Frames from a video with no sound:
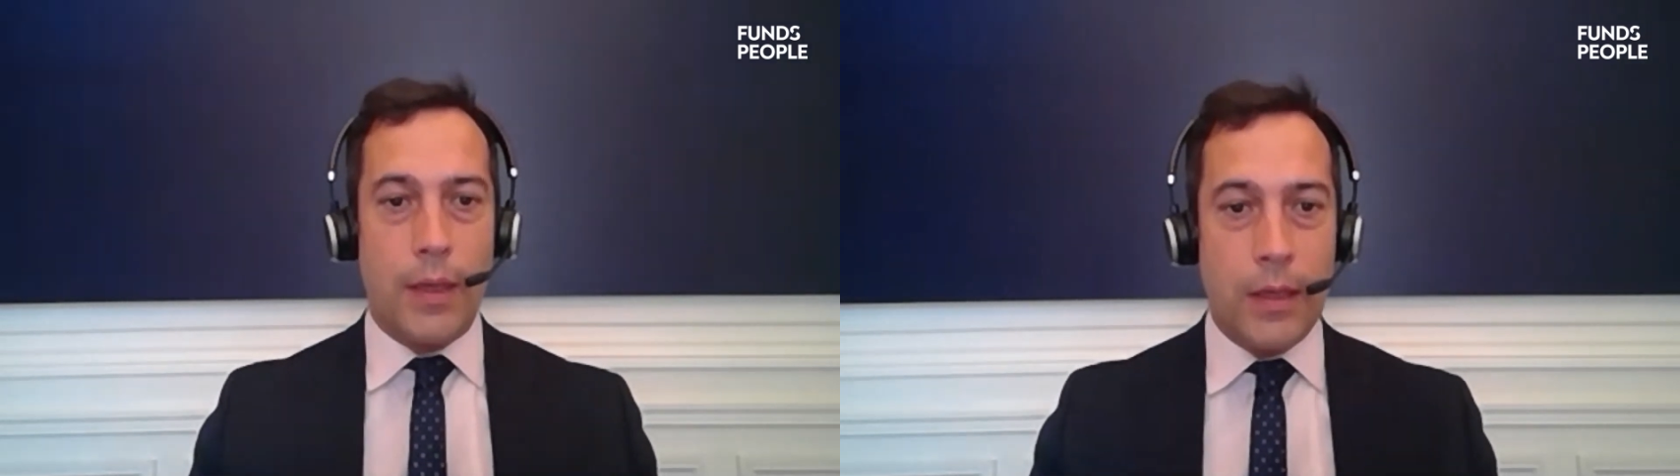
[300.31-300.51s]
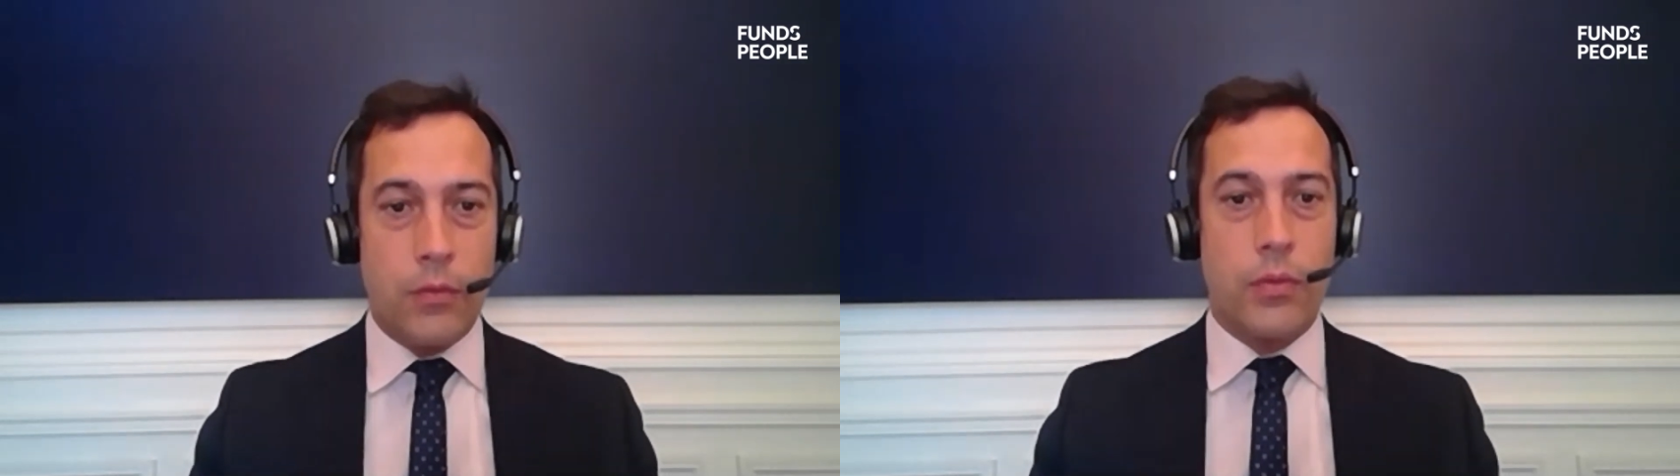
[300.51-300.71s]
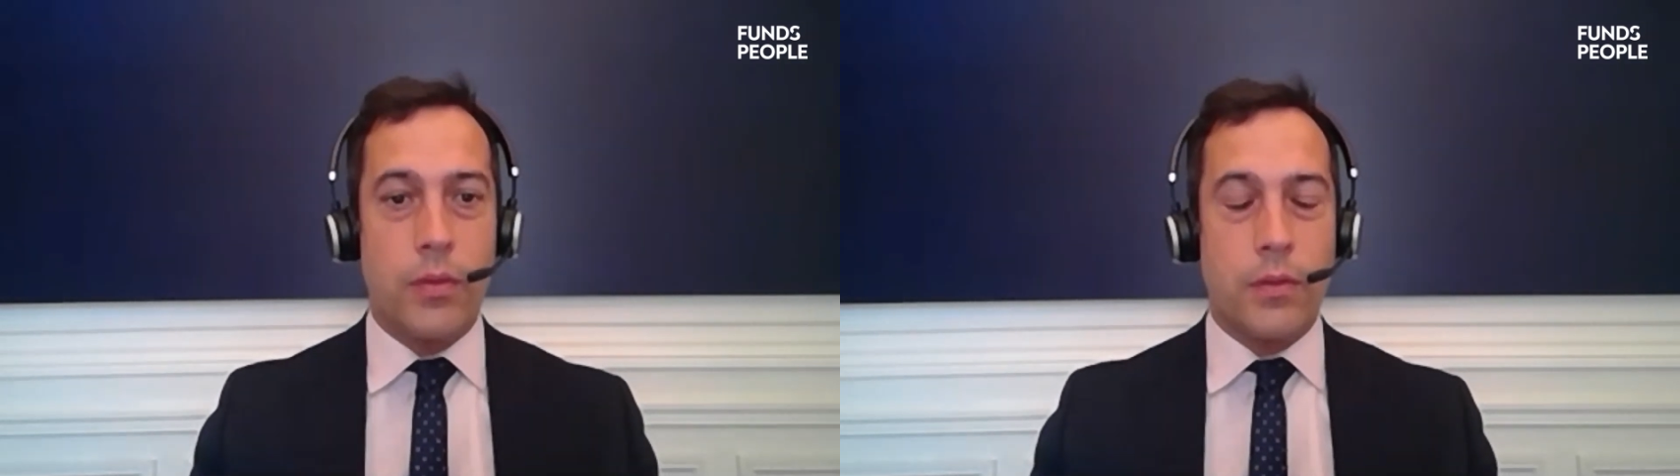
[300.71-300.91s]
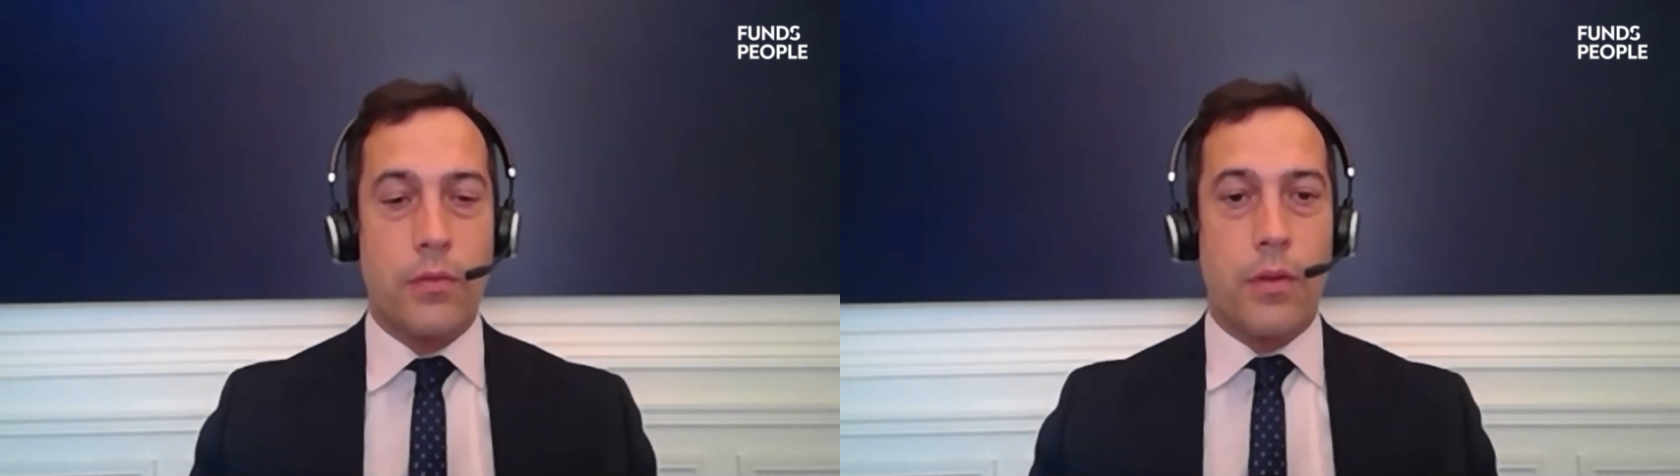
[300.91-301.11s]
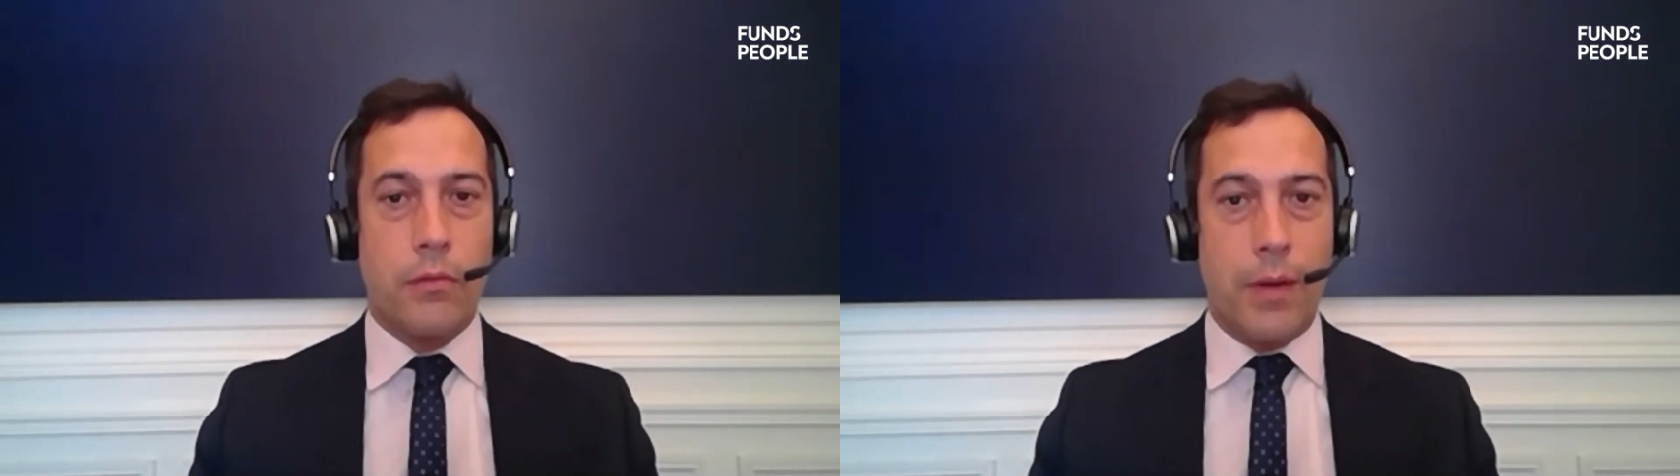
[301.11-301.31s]

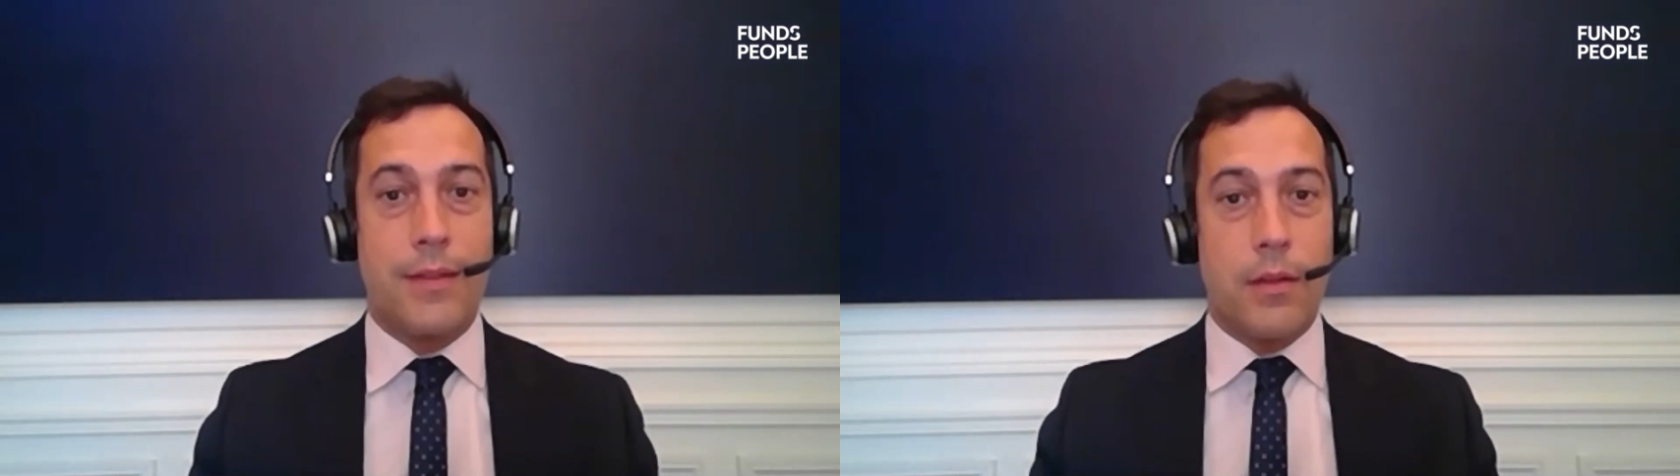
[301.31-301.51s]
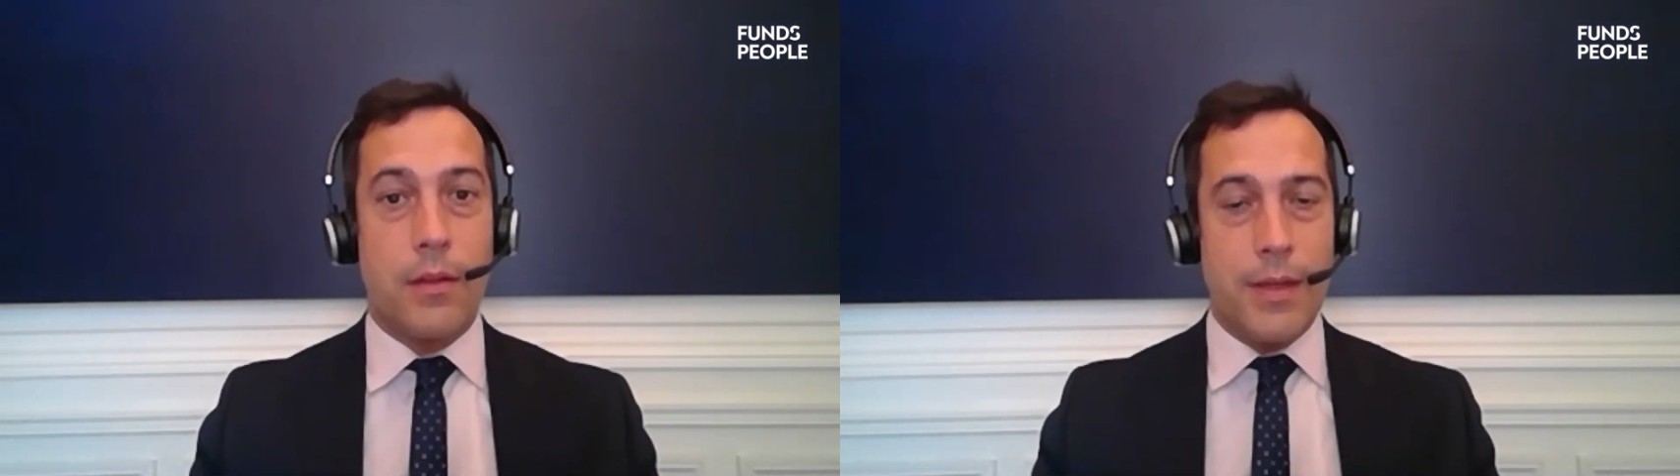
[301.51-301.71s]
interest rates